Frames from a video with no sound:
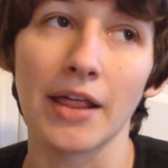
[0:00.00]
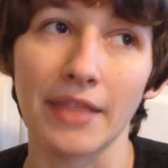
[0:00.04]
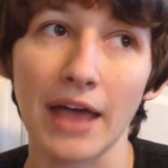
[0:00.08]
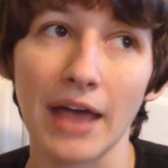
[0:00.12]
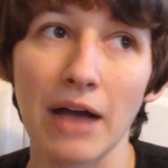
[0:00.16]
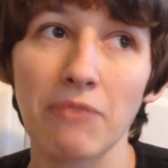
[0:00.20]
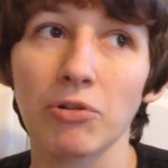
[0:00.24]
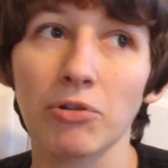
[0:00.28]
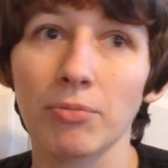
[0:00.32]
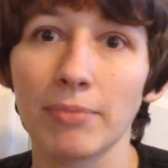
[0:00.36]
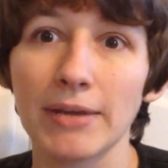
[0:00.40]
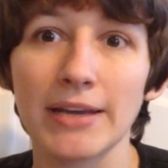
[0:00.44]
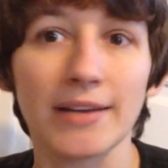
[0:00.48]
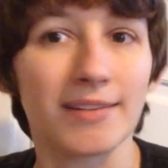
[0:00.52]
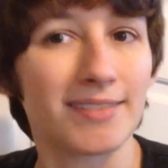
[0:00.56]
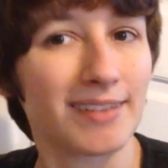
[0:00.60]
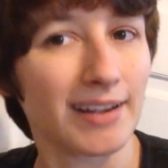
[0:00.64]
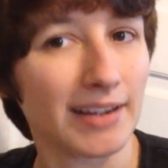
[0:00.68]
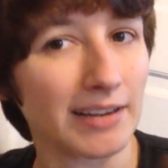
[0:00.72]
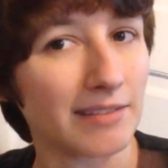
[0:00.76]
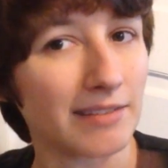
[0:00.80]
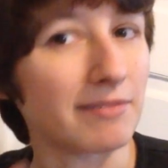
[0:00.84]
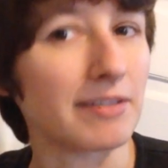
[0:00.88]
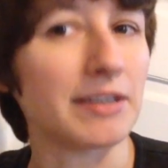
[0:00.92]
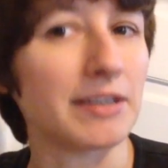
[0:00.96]
That will be a
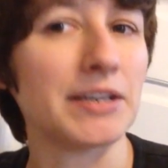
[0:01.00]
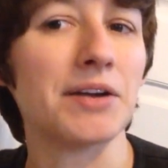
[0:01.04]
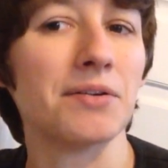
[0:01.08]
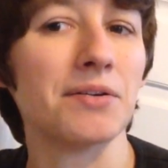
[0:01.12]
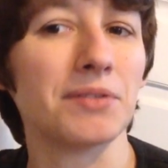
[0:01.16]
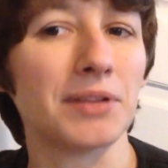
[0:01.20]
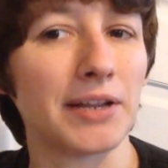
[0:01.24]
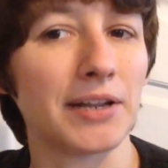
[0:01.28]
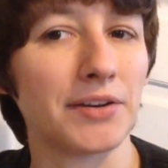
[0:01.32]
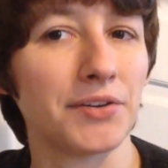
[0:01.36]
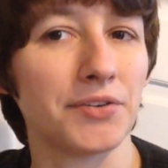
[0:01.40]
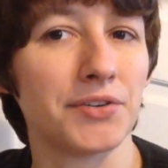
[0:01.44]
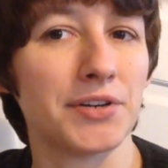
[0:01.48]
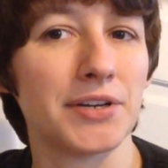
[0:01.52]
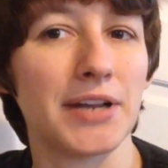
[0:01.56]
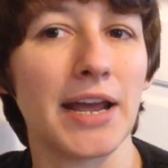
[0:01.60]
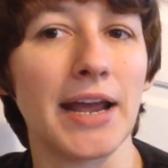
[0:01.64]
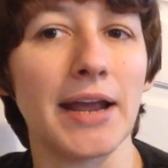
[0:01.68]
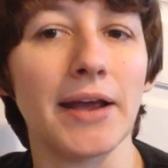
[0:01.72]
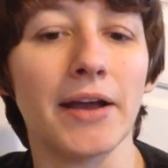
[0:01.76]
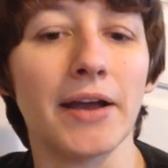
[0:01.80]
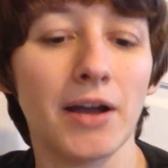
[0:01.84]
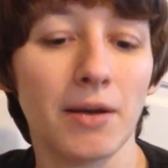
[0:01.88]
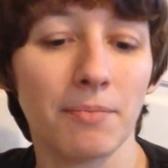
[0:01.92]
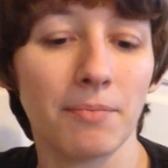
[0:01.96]
second video later
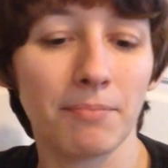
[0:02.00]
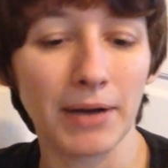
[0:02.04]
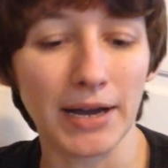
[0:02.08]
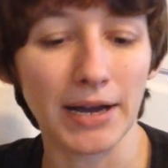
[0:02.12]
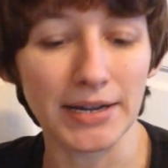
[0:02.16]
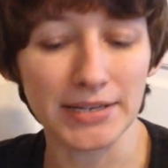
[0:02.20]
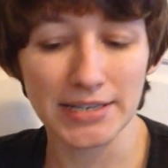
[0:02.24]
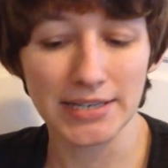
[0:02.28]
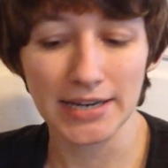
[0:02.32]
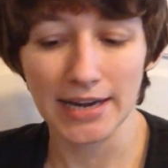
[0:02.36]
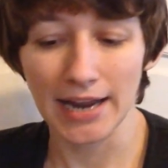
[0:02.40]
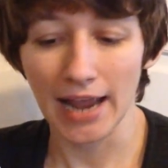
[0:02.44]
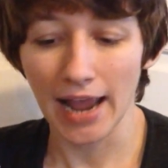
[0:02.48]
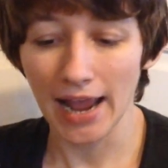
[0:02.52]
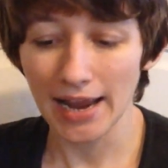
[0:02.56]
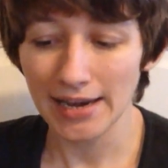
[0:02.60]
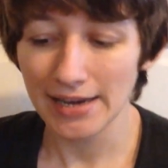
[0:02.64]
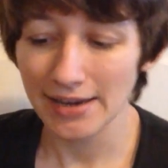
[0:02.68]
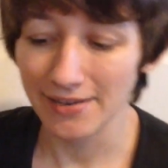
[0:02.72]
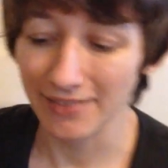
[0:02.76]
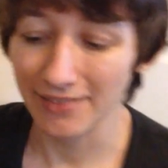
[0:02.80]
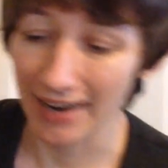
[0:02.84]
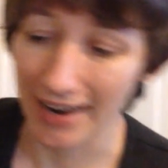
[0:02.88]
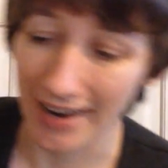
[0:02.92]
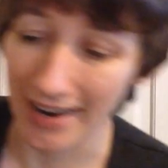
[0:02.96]
today. But
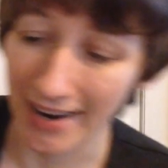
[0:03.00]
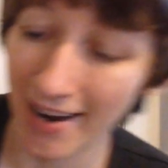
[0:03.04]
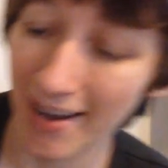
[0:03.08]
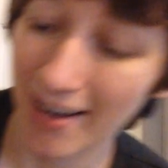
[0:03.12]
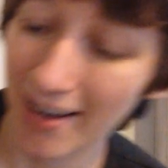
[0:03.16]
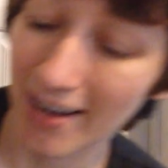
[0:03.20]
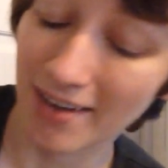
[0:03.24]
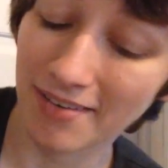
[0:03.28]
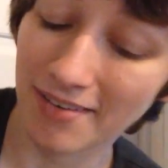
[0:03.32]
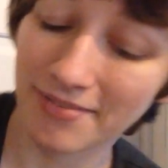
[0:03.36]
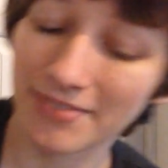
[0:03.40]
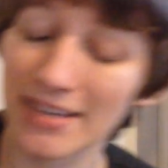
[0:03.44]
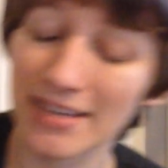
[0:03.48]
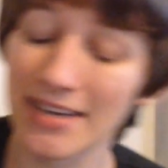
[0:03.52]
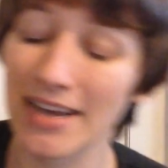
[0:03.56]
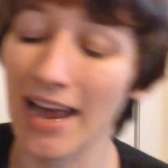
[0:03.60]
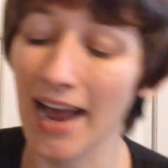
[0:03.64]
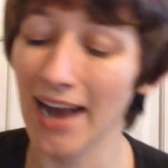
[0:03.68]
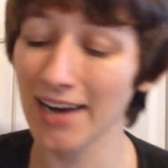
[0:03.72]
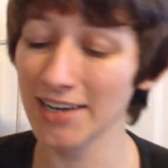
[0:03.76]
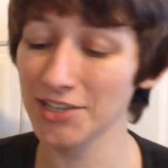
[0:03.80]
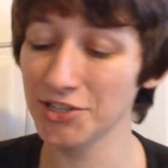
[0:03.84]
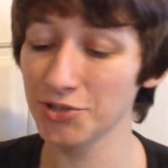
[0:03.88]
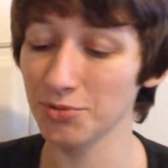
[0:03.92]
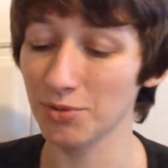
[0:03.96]
anyway, of the
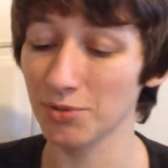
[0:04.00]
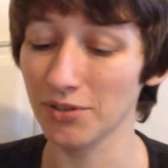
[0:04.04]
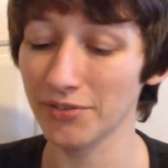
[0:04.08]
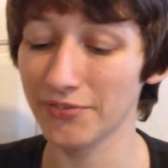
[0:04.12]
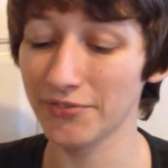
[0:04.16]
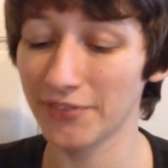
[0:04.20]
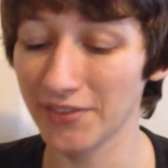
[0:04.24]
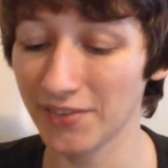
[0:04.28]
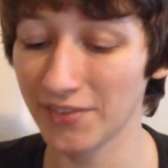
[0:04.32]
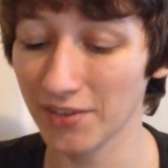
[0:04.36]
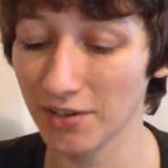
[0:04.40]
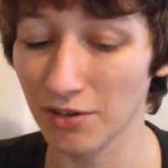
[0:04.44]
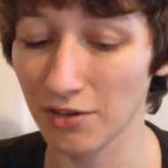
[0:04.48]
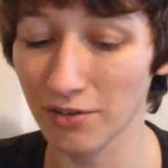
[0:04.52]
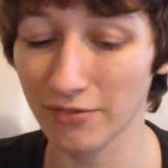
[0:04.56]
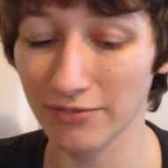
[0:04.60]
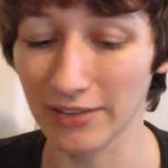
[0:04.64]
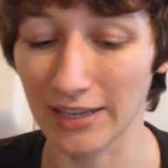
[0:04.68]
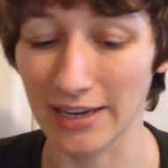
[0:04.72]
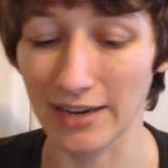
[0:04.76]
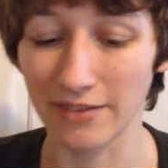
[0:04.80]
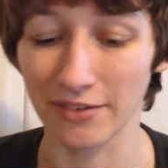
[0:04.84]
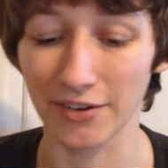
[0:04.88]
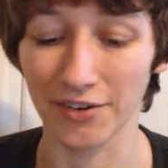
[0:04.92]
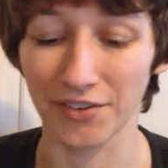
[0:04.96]
actual physical
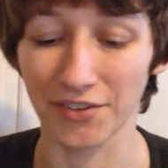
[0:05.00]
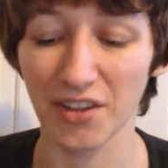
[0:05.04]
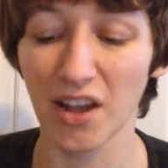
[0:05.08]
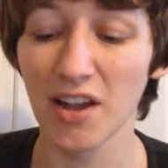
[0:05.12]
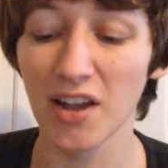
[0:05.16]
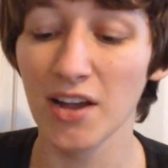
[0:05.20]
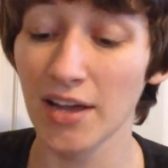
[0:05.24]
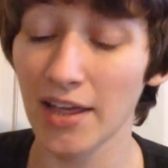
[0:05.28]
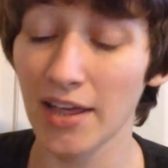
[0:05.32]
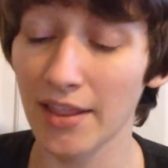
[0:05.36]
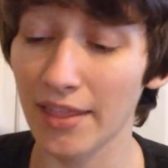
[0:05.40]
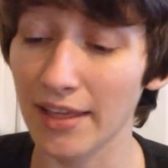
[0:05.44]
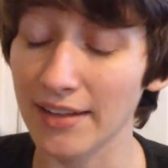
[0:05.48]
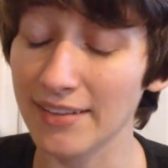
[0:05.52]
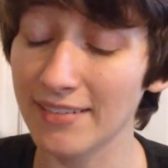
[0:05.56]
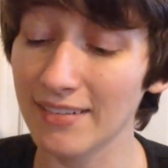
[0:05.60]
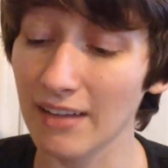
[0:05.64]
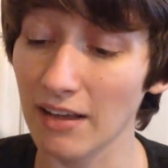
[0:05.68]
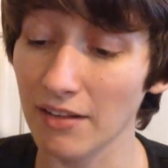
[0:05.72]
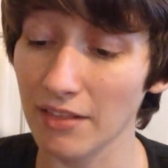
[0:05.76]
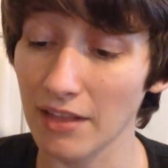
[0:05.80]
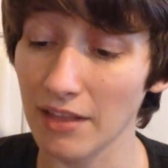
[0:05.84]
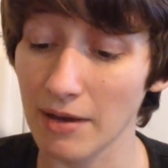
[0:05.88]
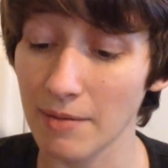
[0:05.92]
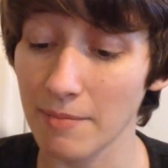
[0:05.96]
flavors, they
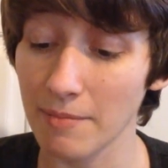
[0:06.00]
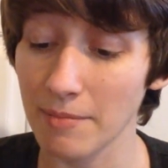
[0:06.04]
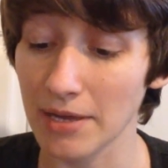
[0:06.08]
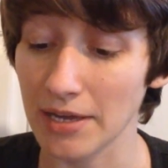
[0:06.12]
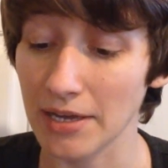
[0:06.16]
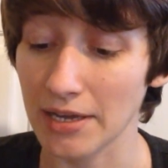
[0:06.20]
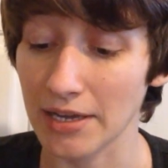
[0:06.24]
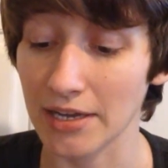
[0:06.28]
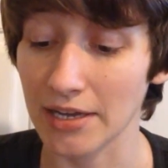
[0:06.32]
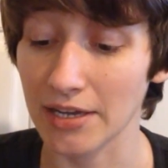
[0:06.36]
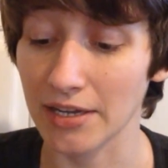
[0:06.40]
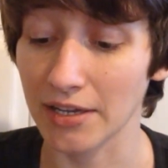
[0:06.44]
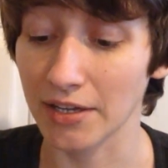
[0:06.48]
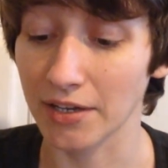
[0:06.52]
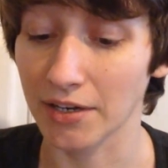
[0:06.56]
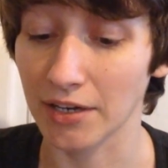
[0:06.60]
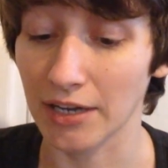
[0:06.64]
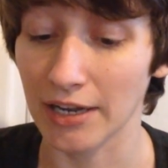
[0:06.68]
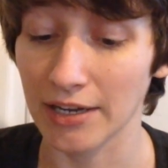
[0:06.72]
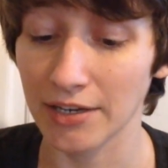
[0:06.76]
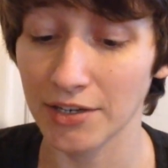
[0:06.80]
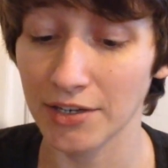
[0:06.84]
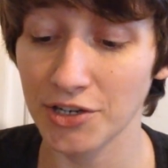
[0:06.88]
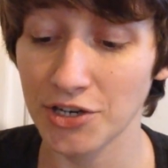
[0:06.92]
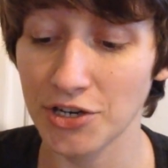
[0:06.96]
sell them in
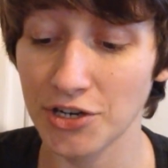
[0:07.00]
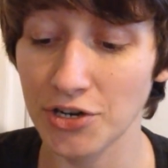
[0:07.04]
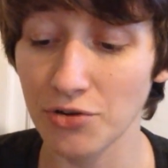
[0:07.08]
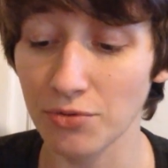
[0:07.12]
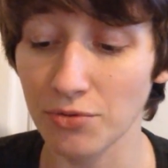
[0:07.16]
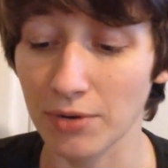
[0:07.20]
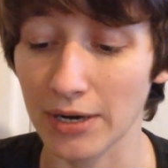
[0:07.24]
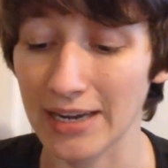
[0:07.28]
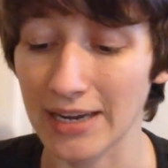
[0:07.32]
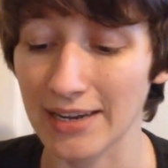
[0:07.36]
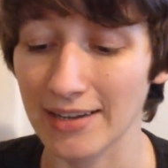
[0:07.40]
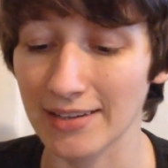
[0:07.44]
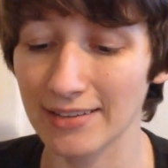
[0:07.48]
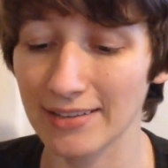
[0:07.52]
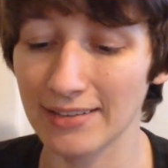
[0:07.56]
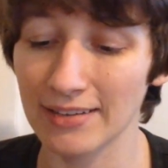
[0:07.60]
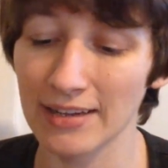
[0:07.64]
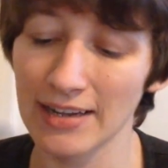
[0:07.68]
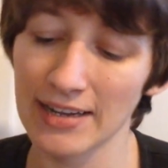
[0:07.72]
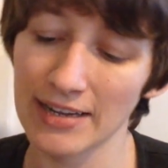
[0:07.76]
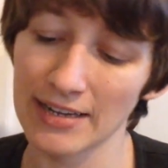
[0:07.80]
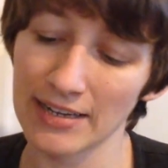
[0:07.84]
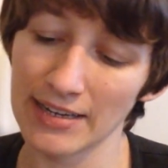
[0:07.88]
2 ways.